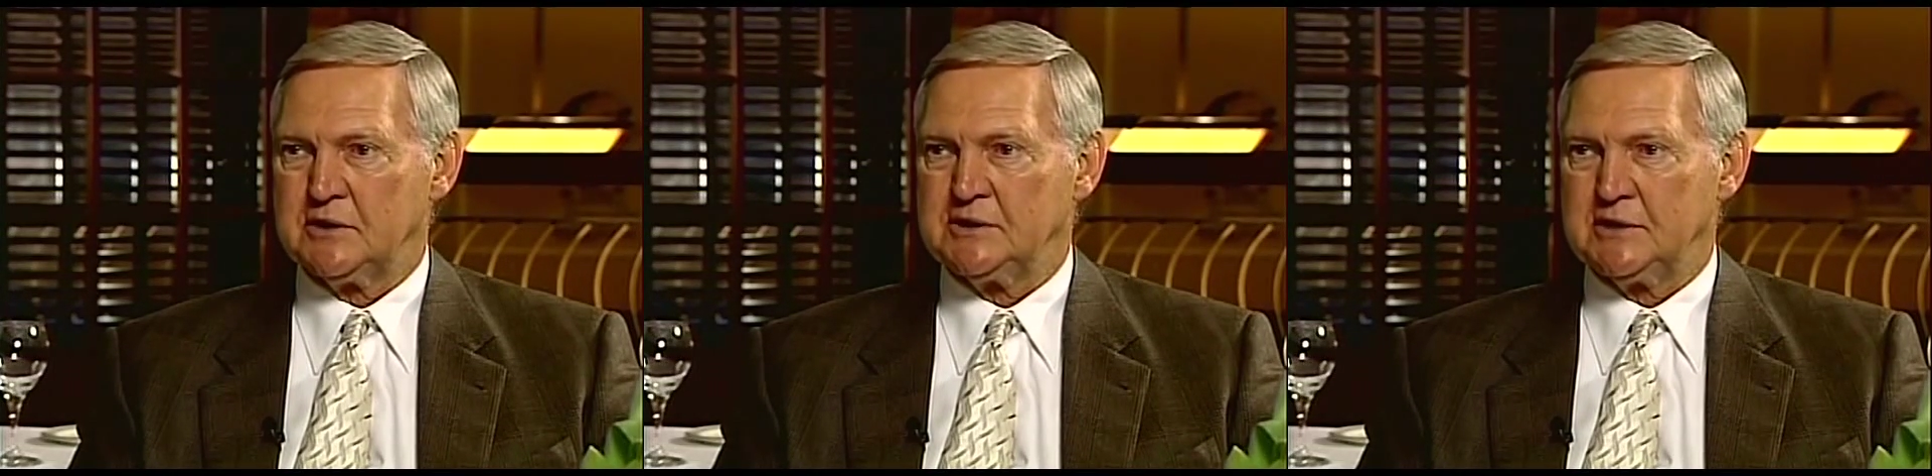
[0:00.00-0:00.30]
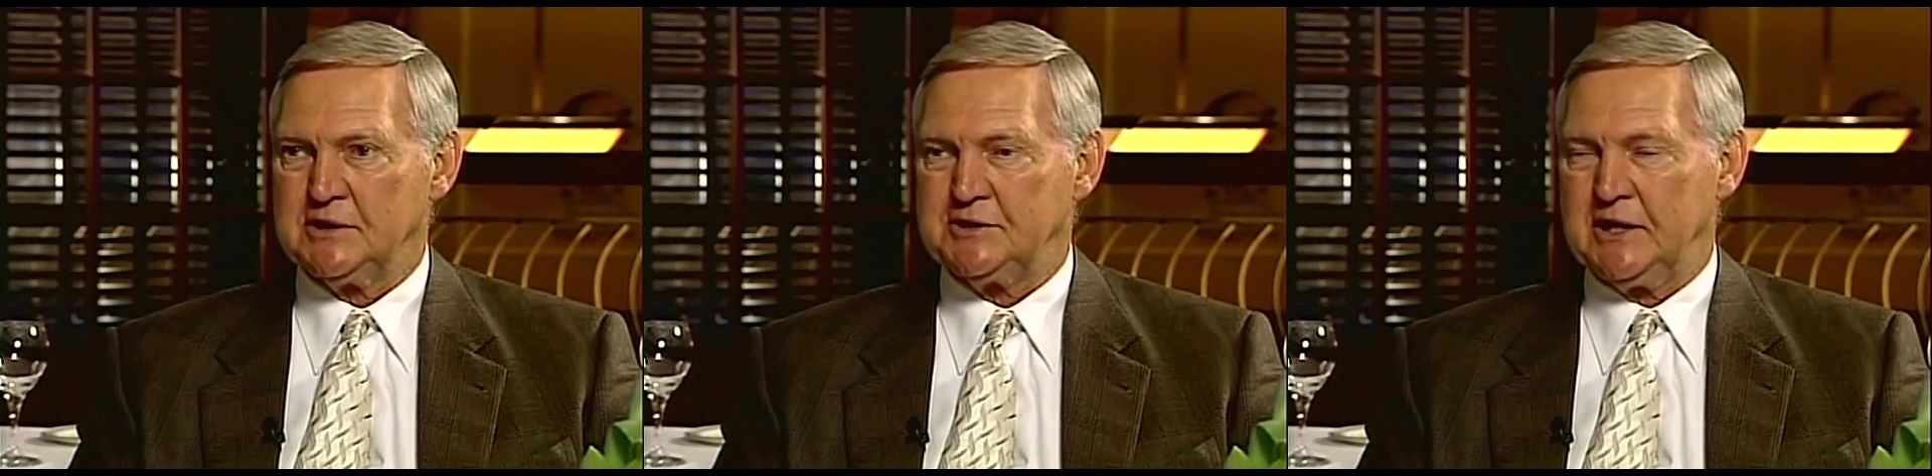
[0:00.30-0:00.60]

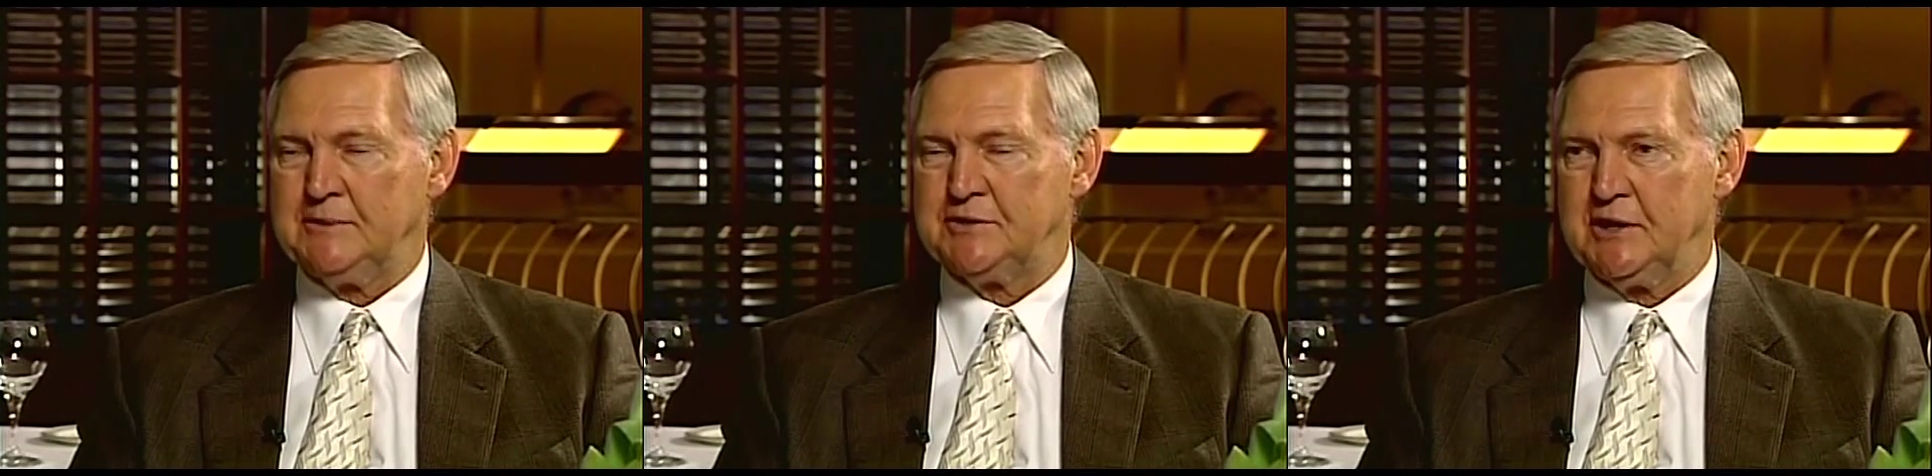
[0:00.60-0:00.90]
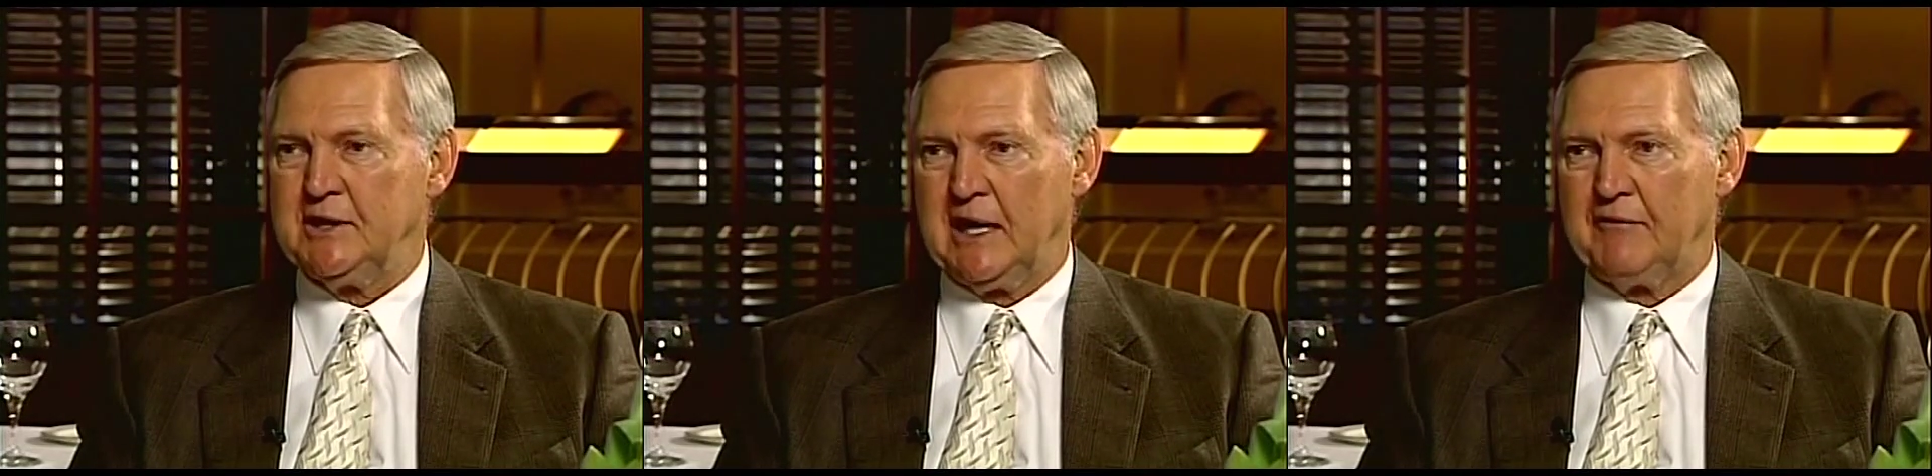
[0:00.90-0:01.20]
these teams
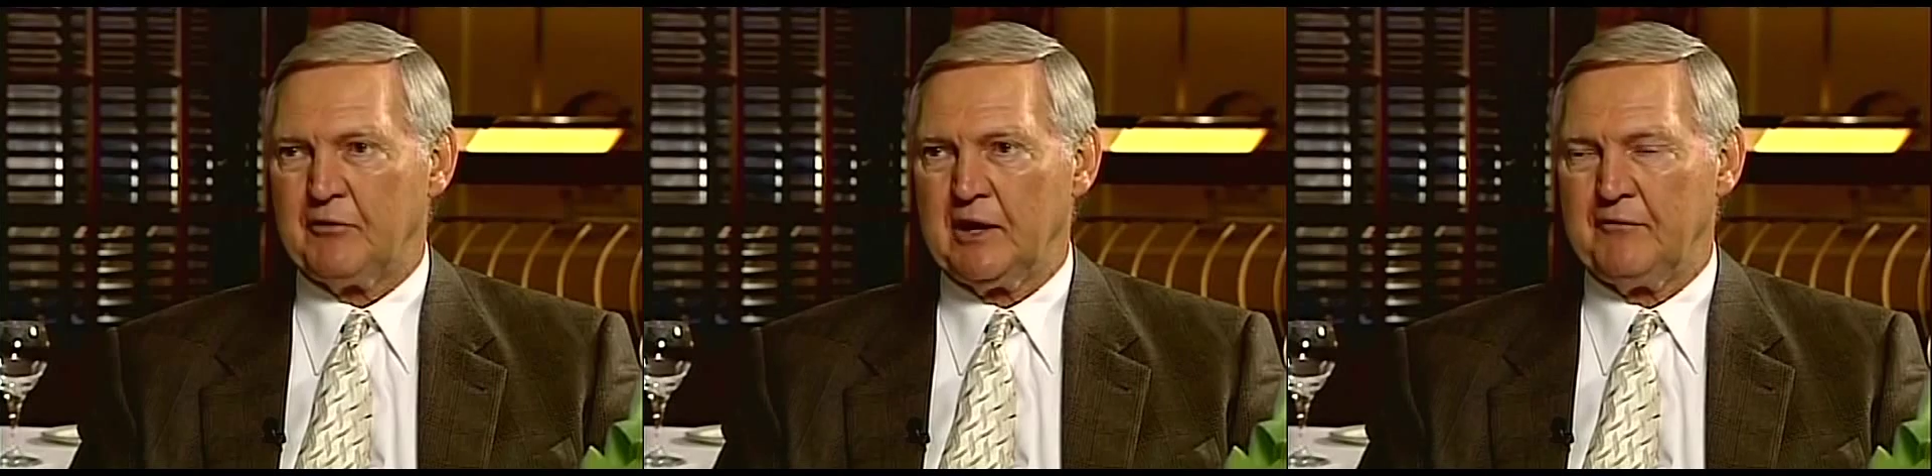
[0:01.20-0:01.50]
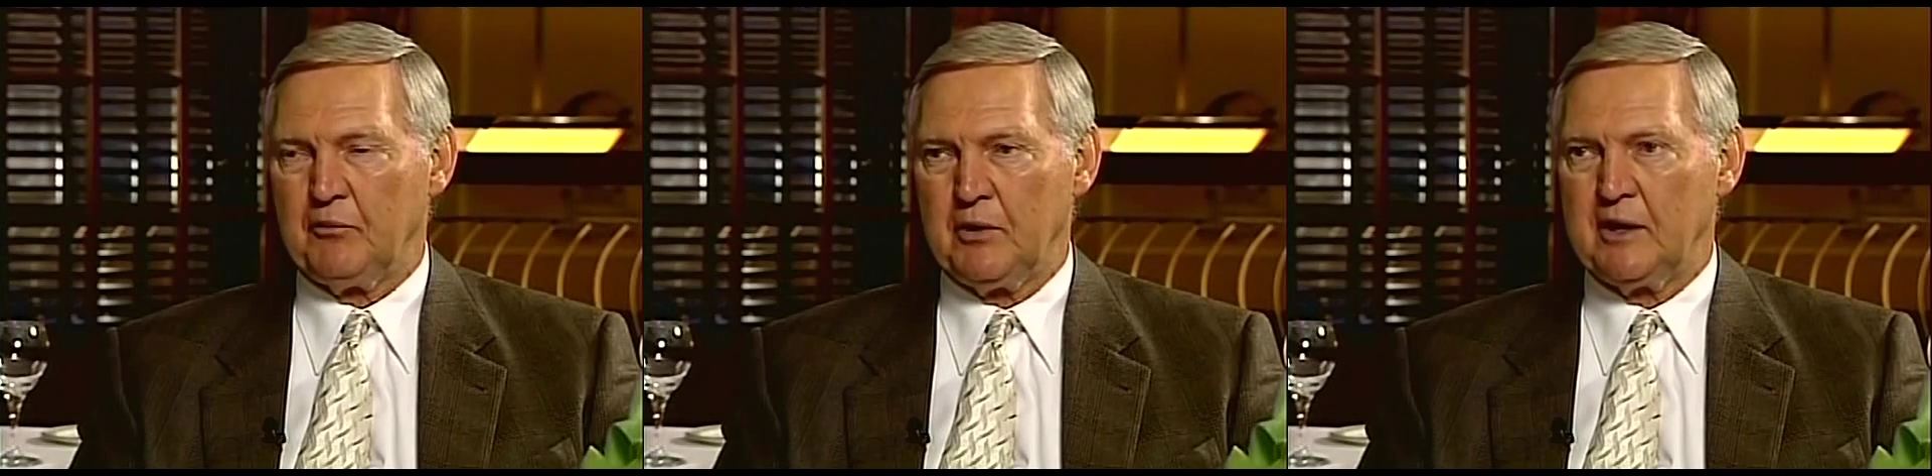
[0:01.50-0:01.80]
need to have a
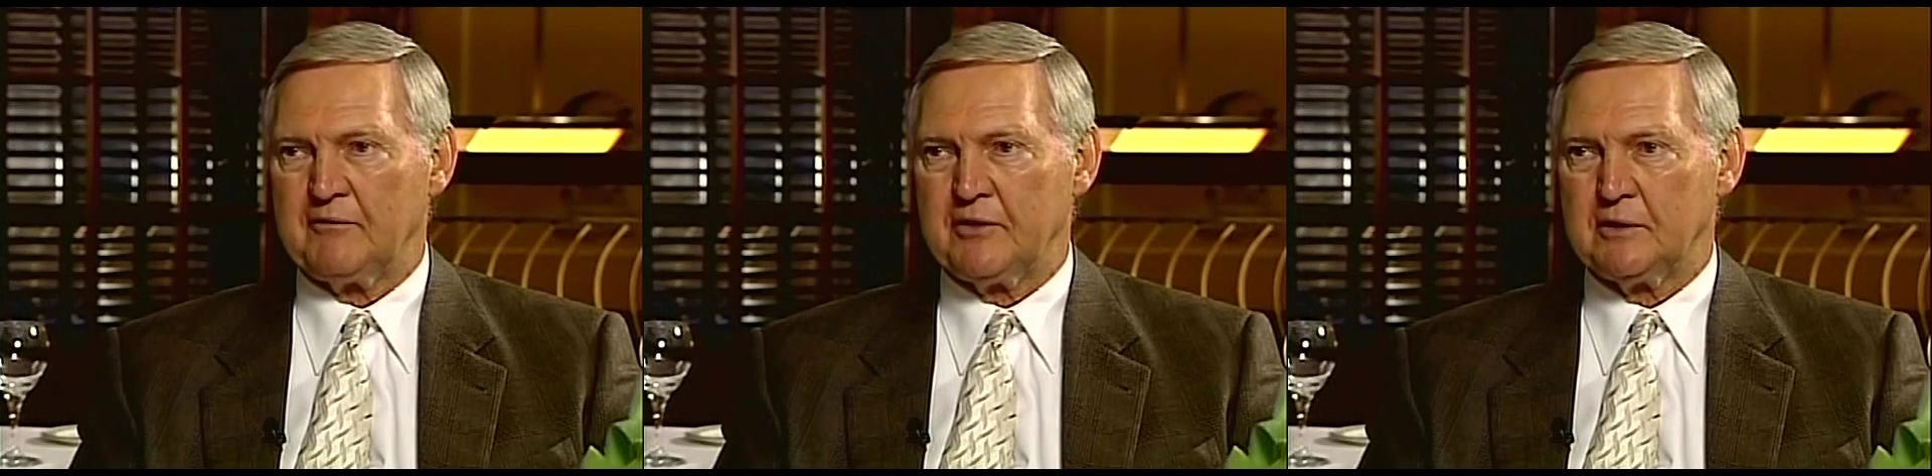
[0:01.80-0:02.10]
level playing field.